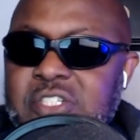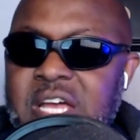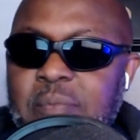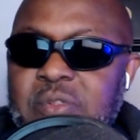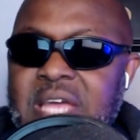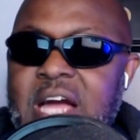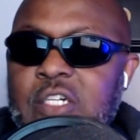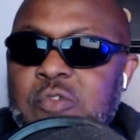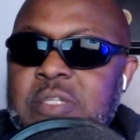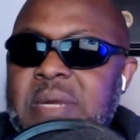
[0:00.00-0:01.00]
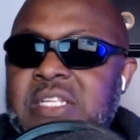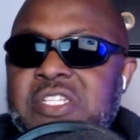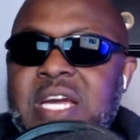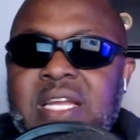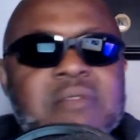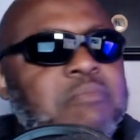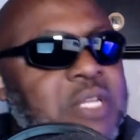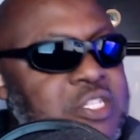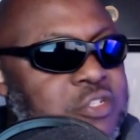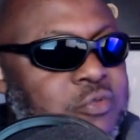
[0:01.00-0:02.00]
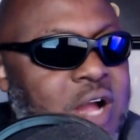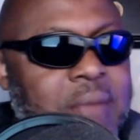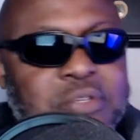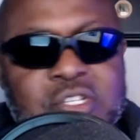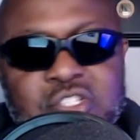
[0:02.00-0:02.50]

to help with the algorithm. And second, please subscribe to